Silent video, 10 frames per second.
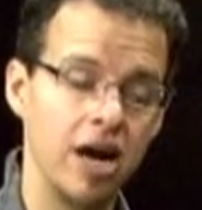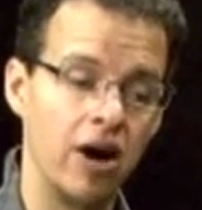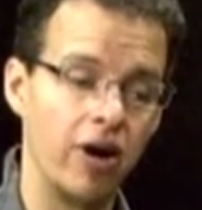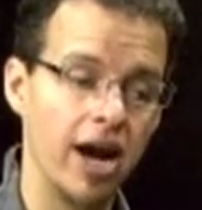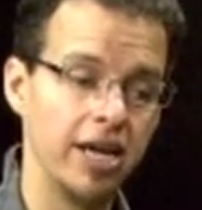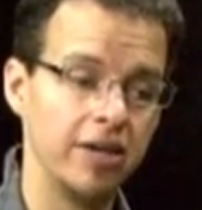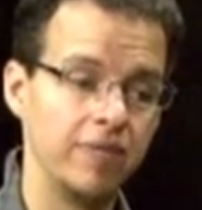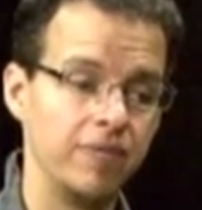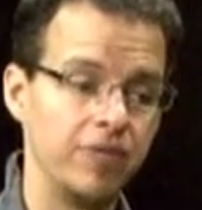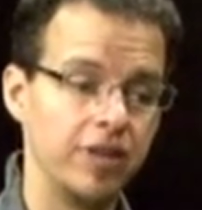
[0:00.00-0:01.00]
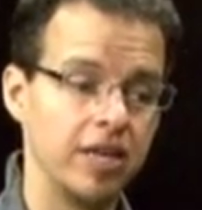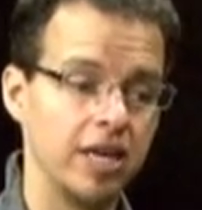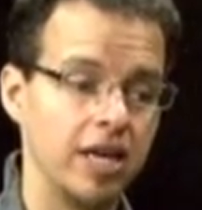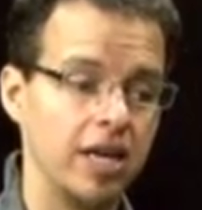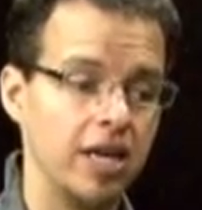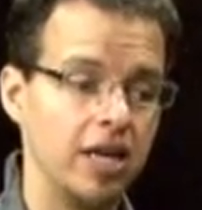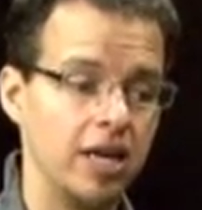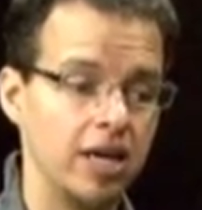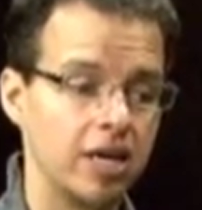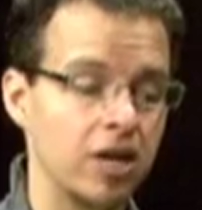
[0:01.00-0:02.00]
All right?
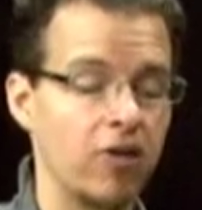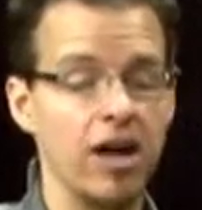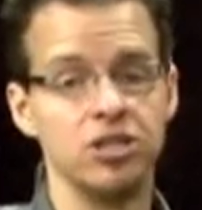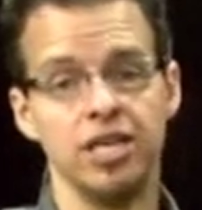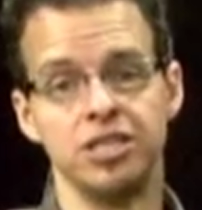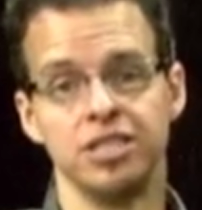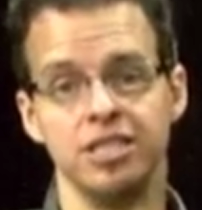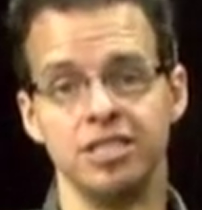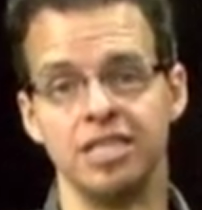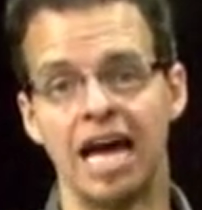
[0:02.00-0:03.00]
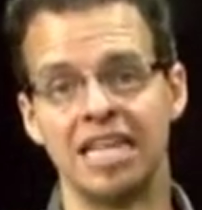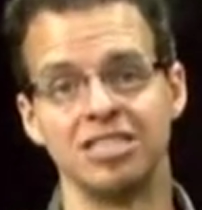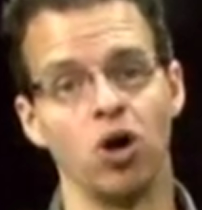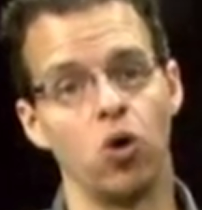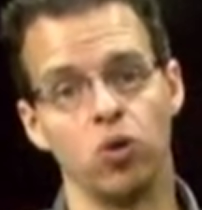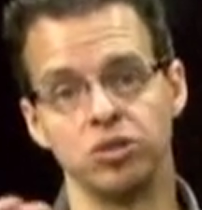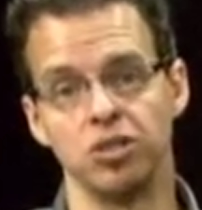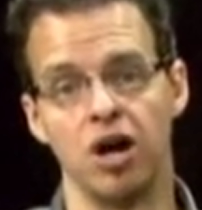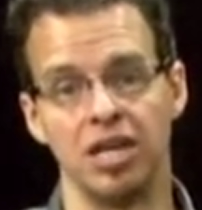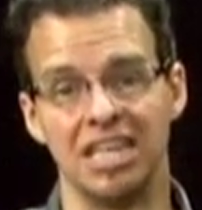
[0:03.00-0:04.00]
Congratulations, that's the whole
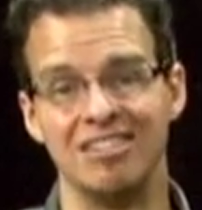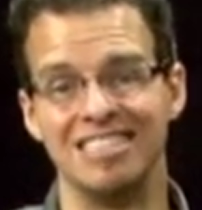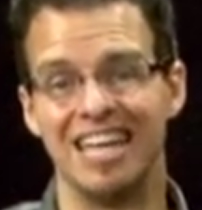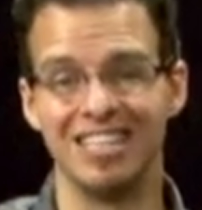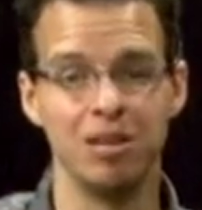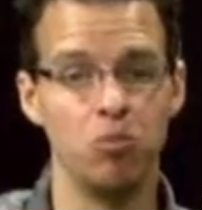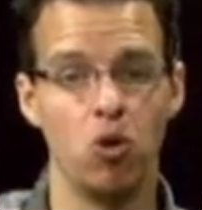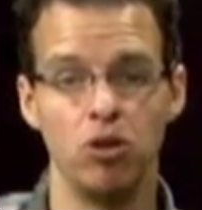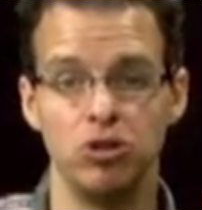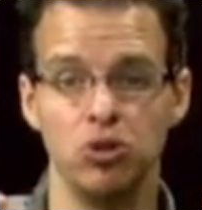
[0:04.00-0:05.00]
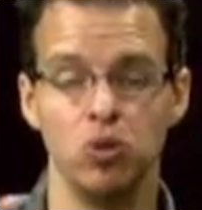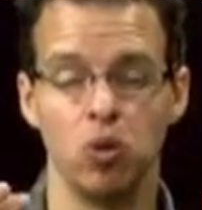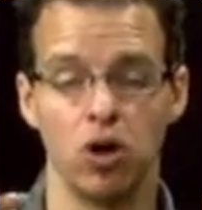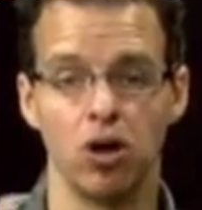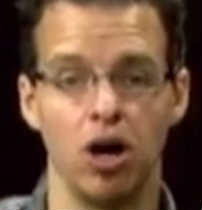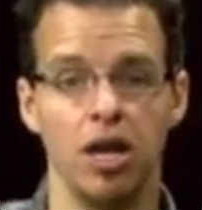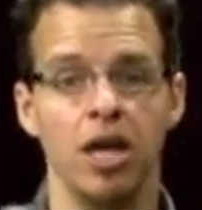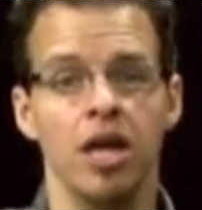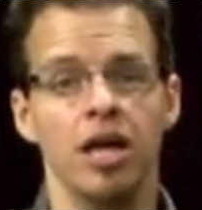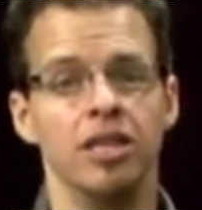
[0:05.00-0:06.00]
song. There's nothing more to work on.
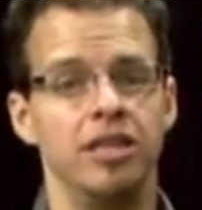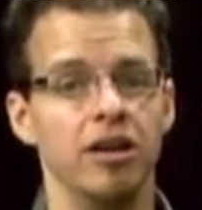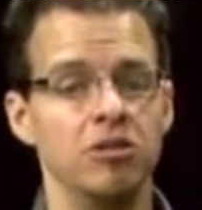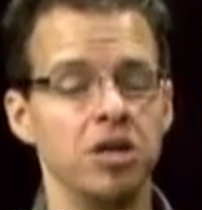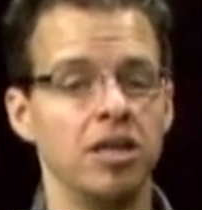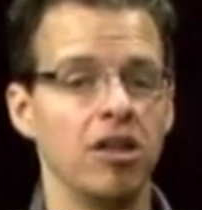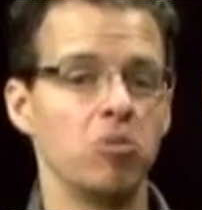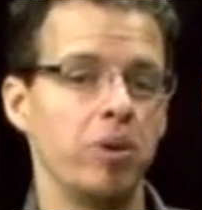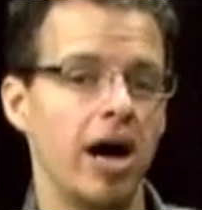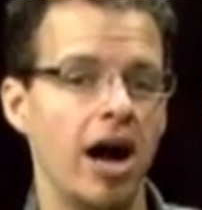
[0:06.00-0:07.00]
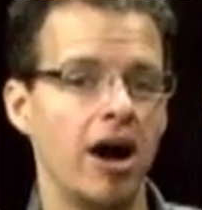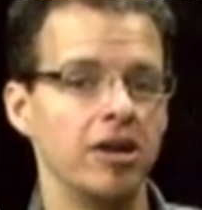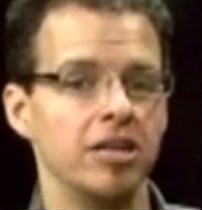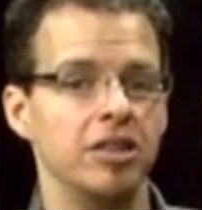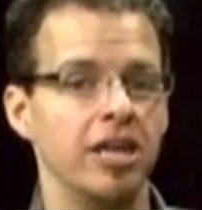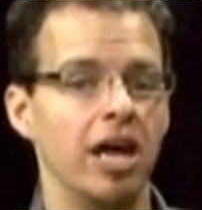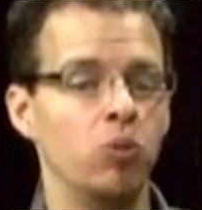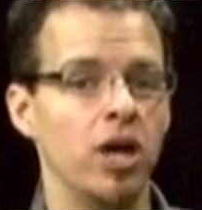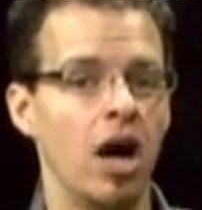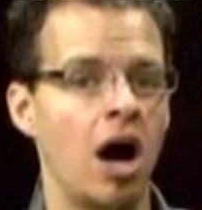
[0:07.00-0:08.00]
There's another part that
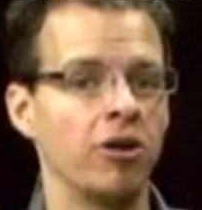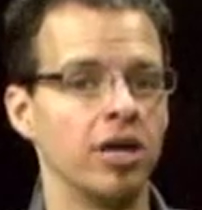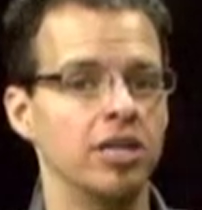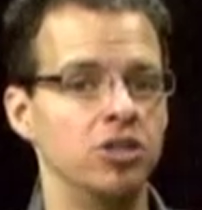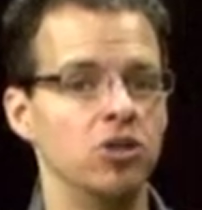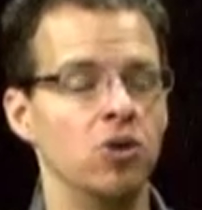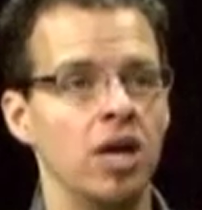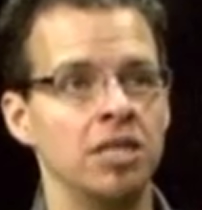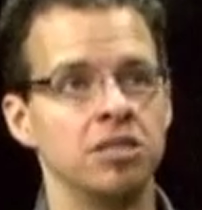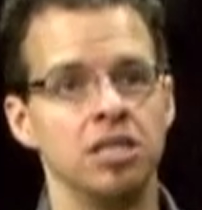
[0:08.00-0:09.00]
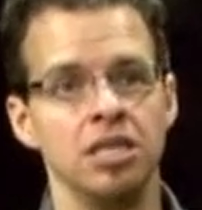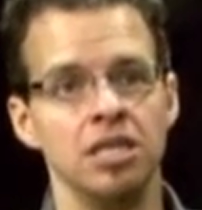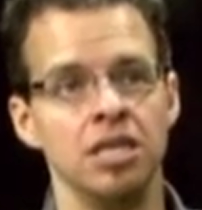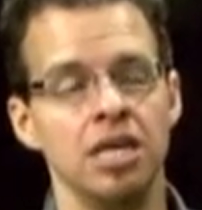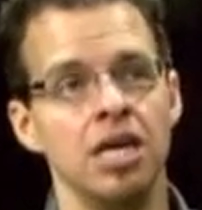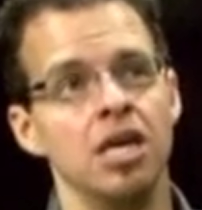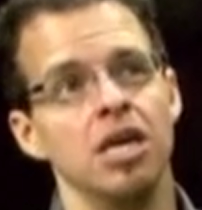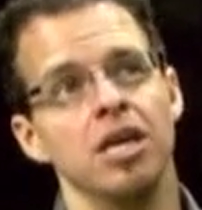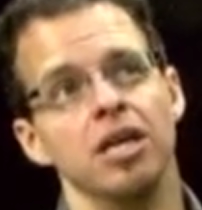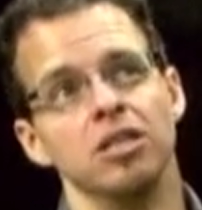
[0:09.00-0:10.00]
we aren't going to do. It's the
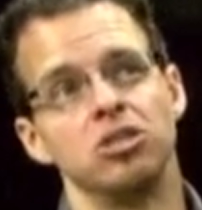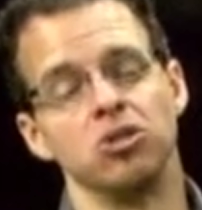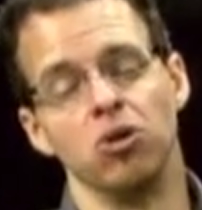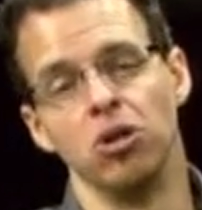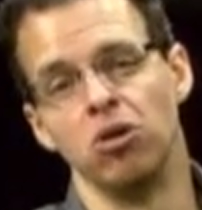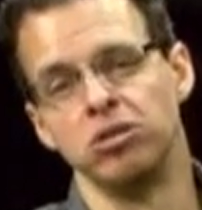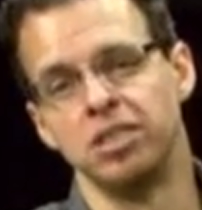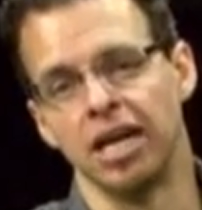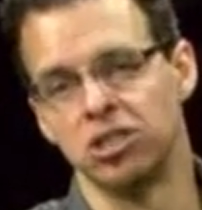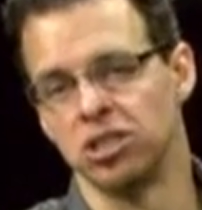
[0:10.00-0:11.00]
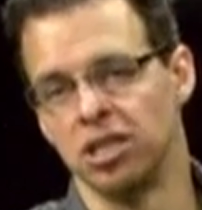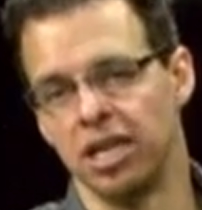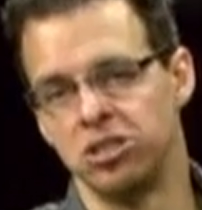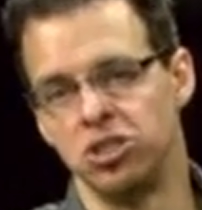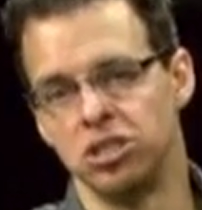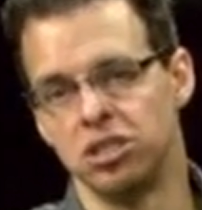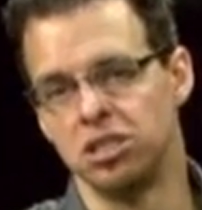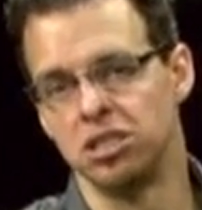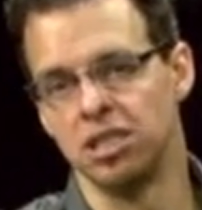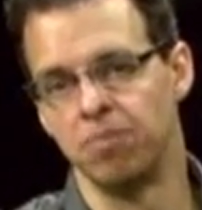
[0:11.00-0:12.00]
solo section. Let's
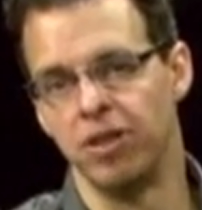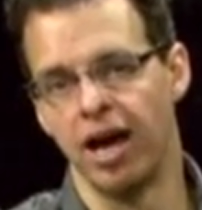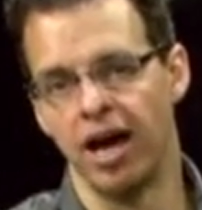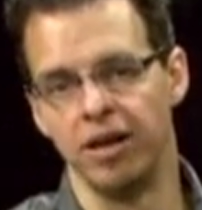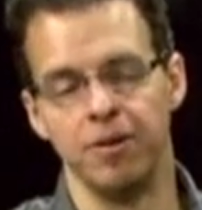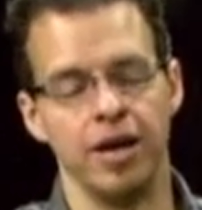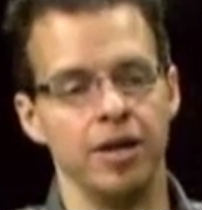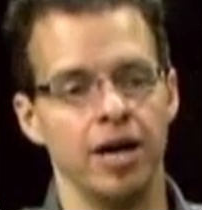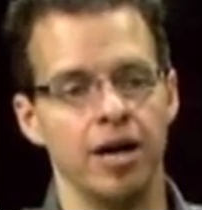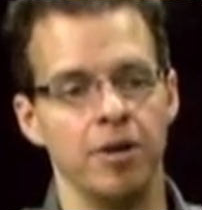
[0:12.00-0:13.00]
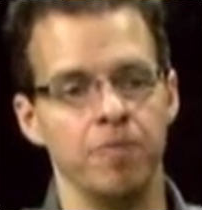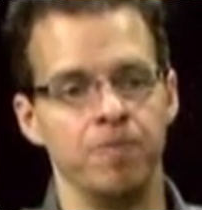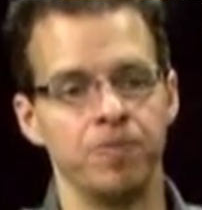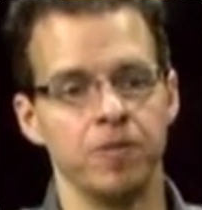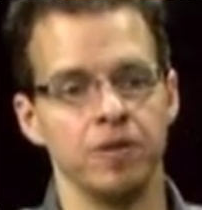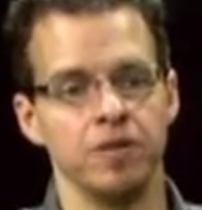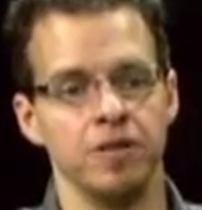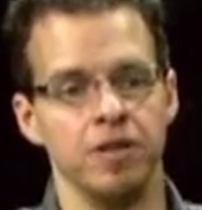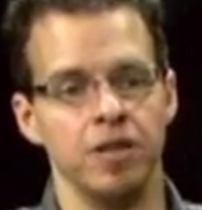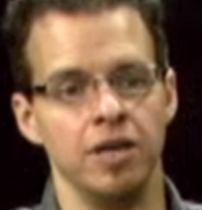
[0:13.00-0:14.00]
just skip that, and
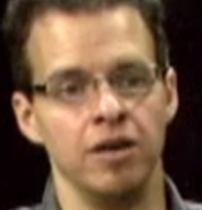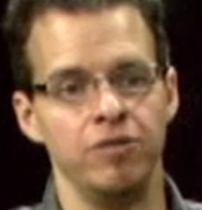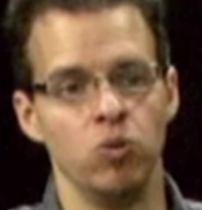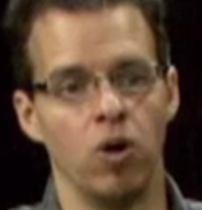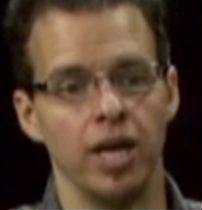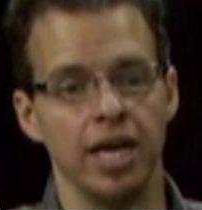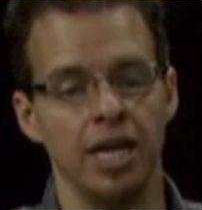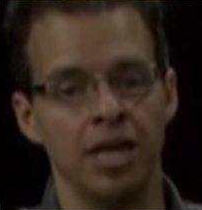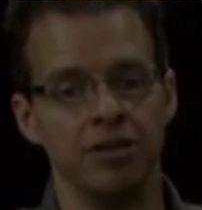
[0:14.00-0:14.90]
if you want to get